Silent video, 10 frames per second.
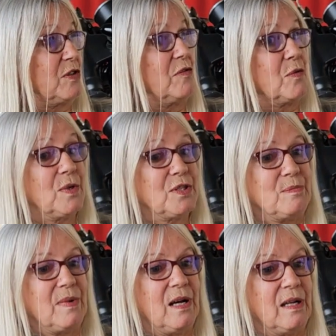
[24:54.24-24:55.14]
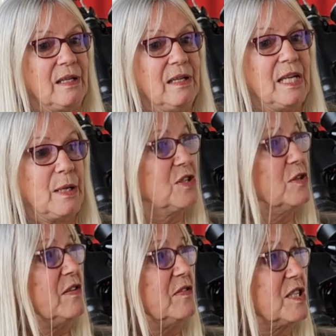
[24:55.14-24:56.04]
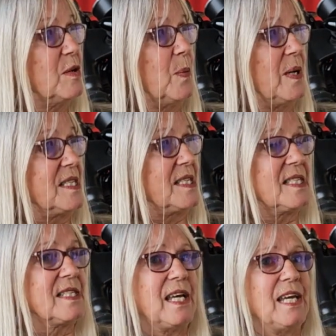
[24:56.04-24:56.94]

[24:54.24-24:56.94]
from Guatemala, and I was looking for somewhere to stay,